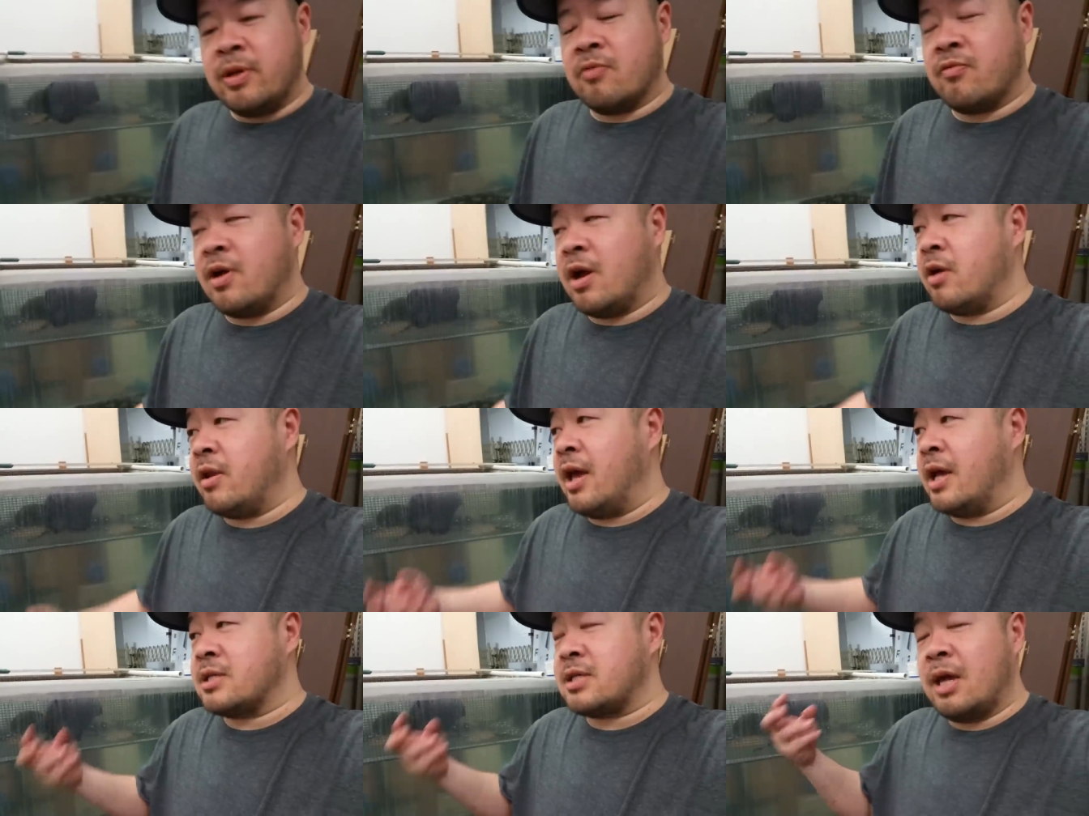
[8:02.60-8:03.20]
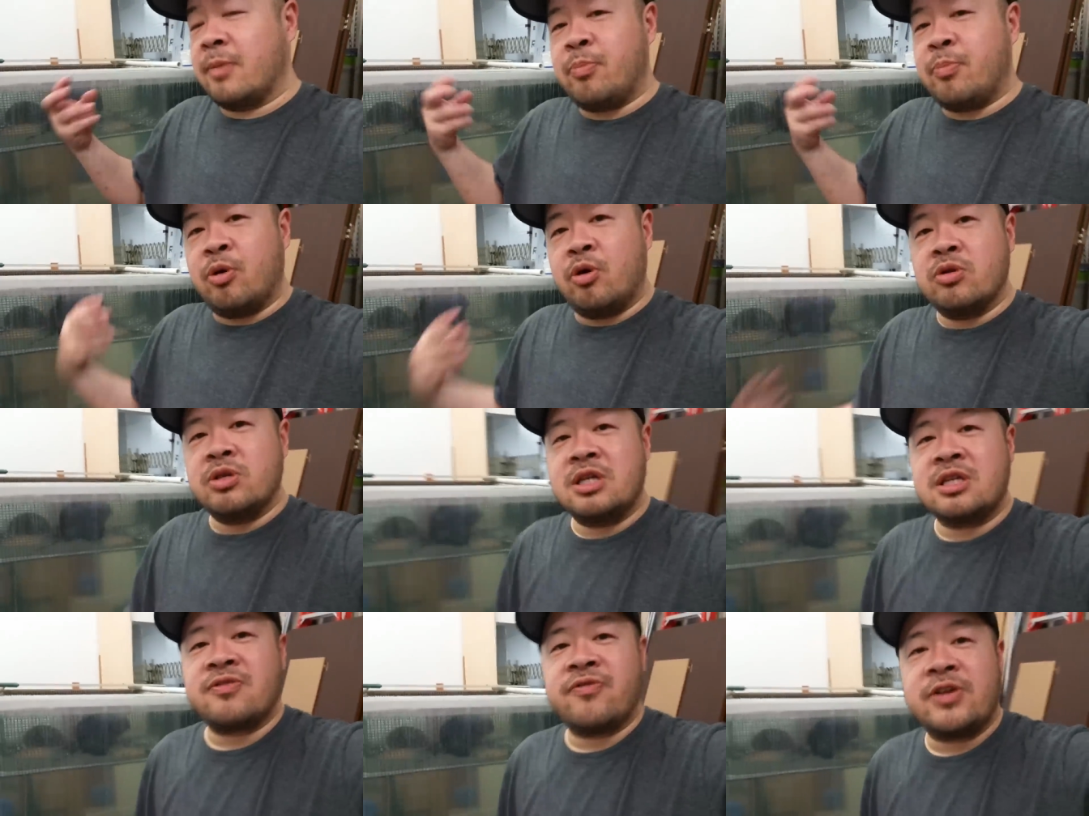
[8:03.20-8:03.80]
around as I pull
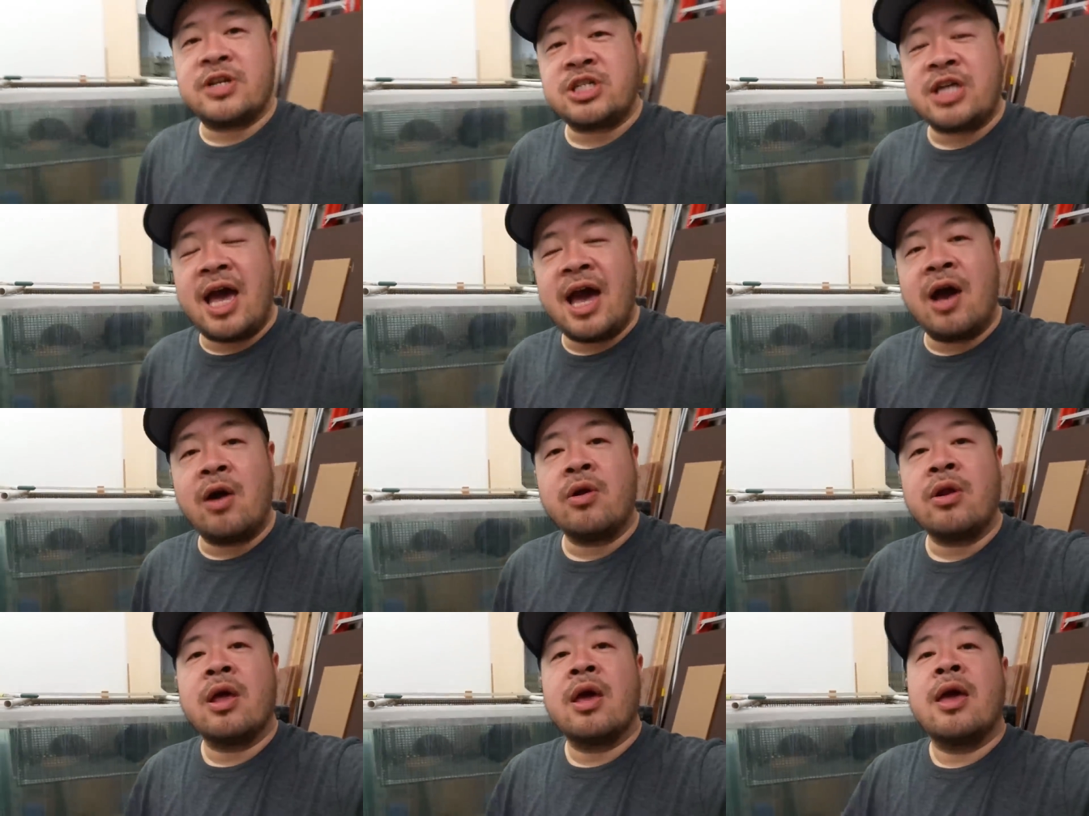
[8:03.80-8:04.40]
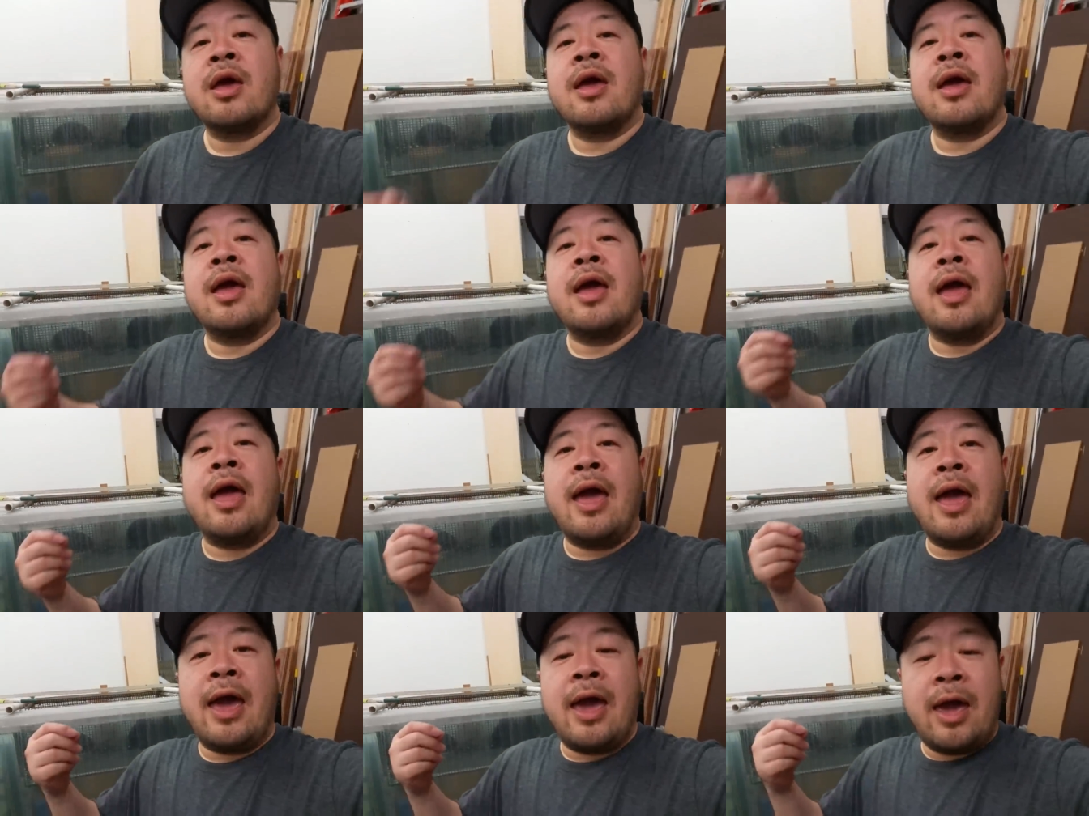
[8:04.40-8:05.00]
these fish out
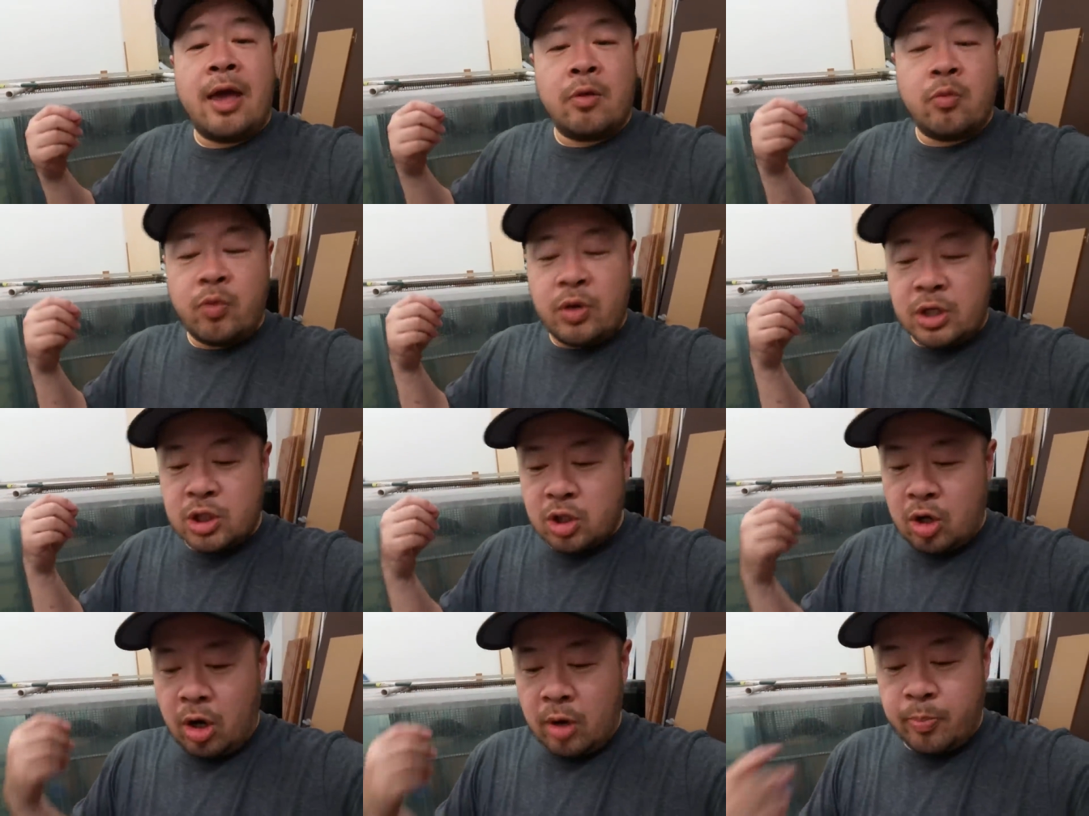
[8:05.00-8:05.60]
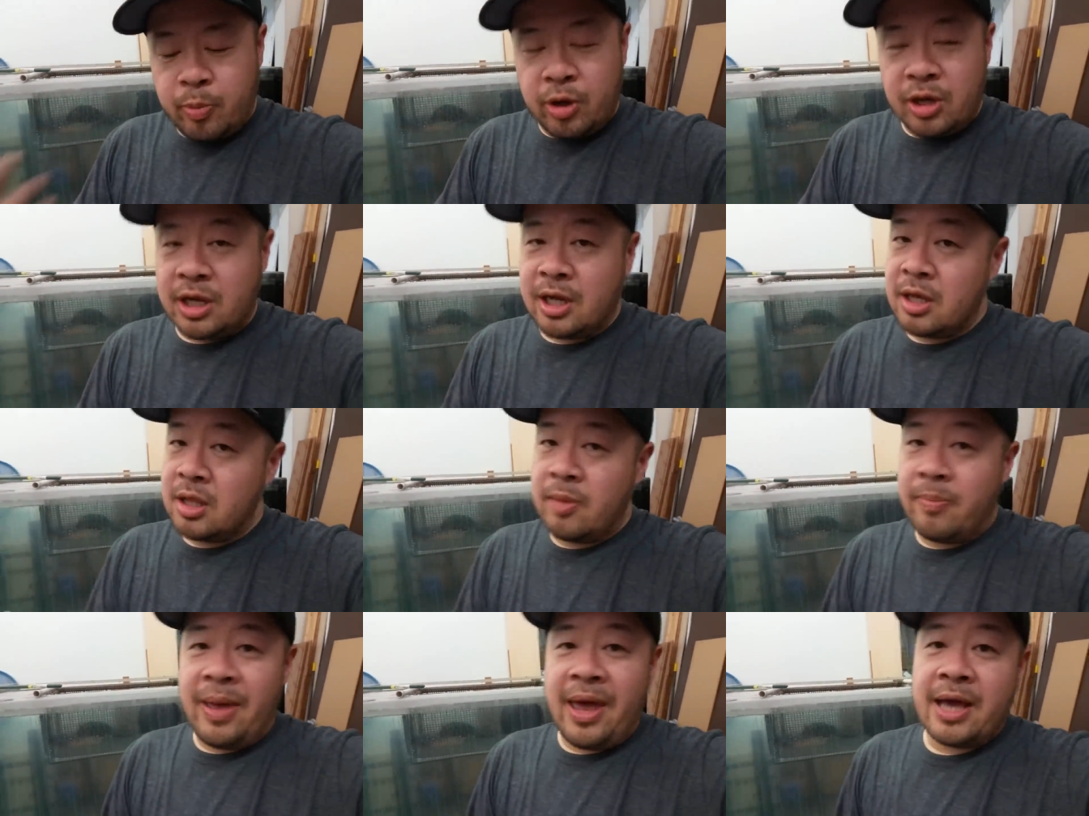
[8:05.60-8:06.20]
and we start putting
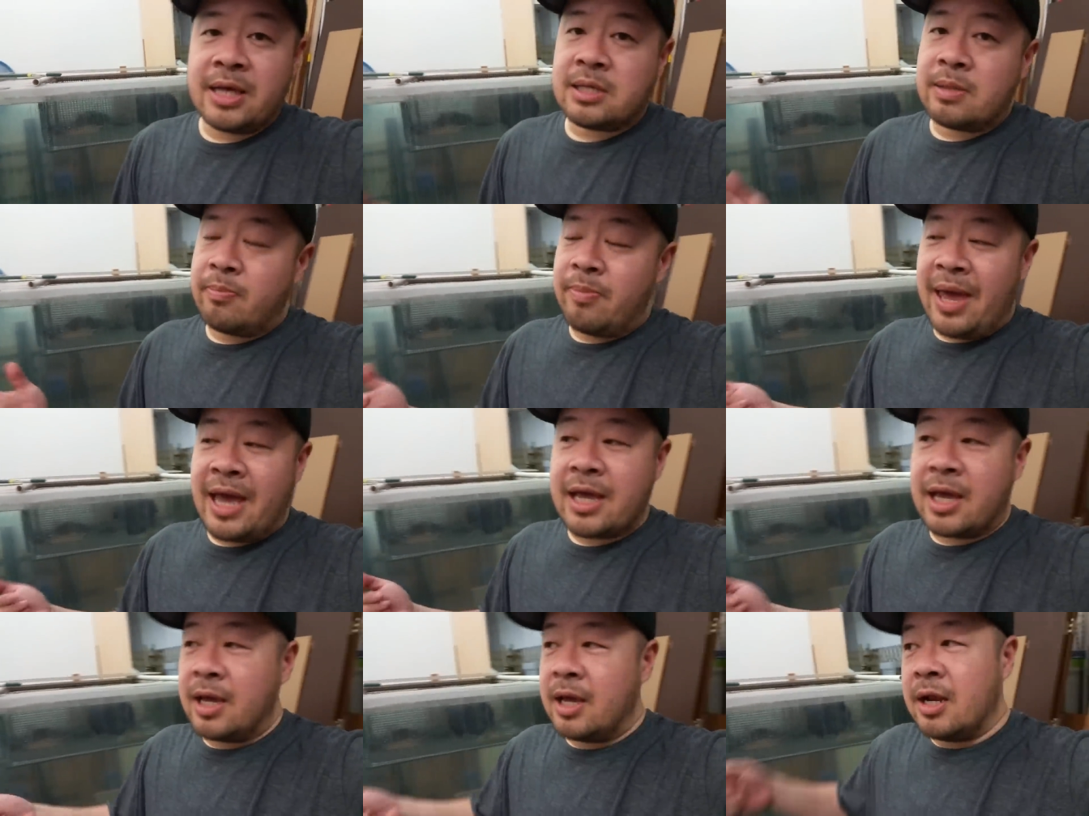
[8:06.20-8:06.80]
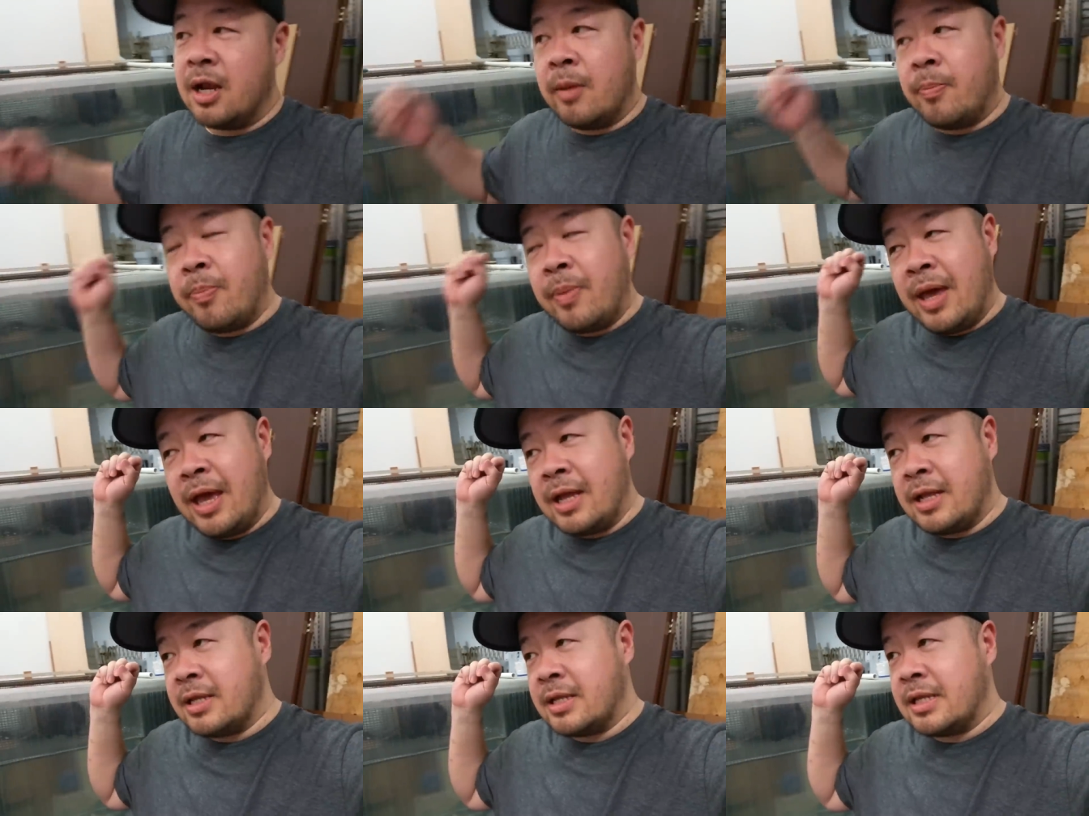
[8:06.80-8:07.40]
in the bags and bagging it up
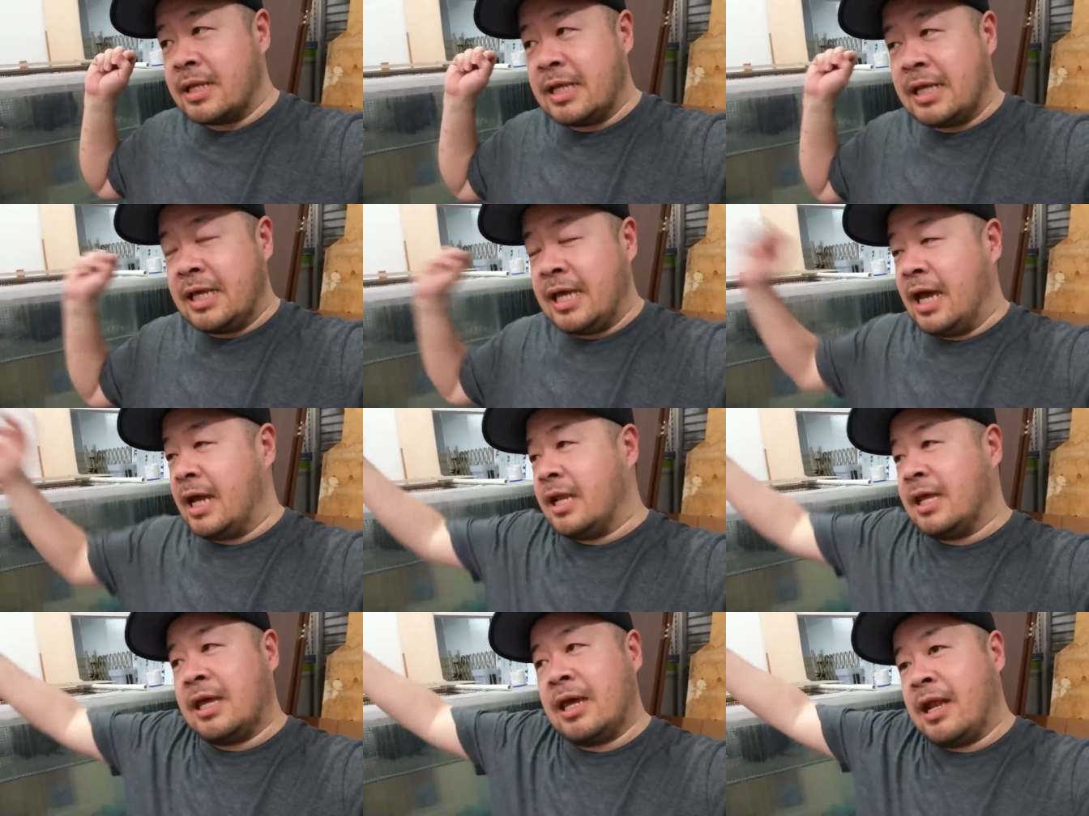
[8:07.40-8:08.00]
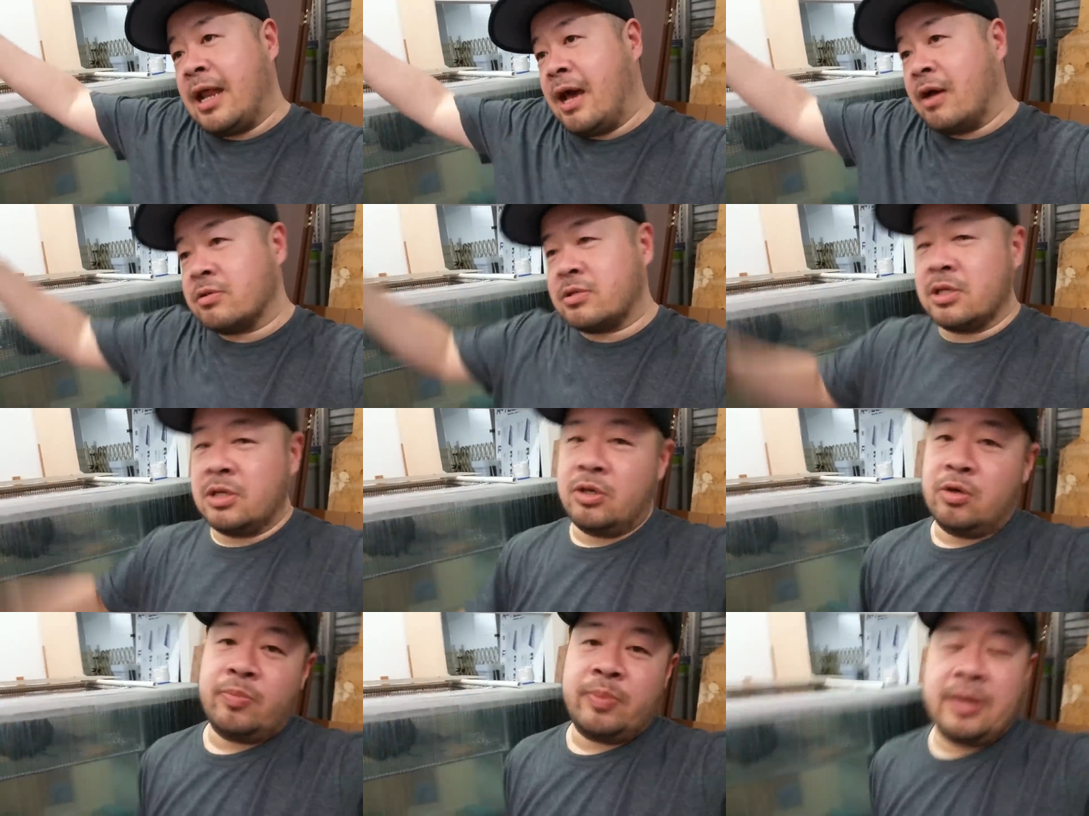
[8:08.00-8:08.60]
and getting it out to
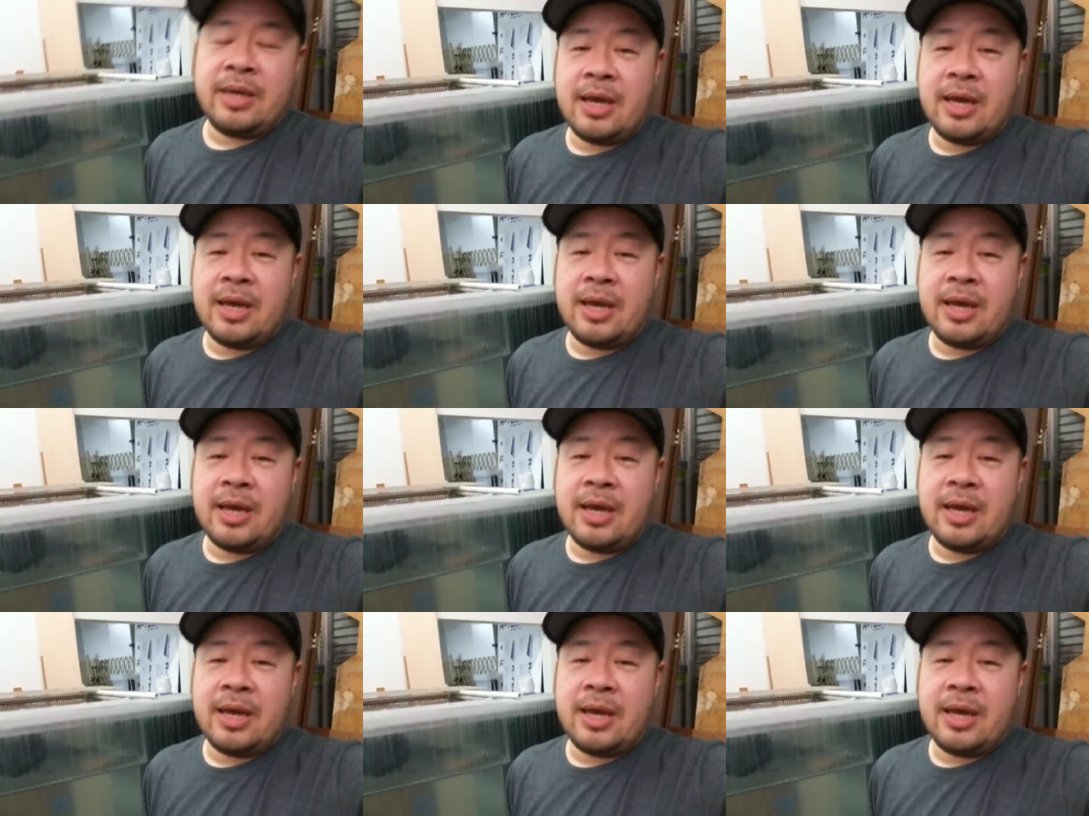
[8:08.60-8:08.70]
U P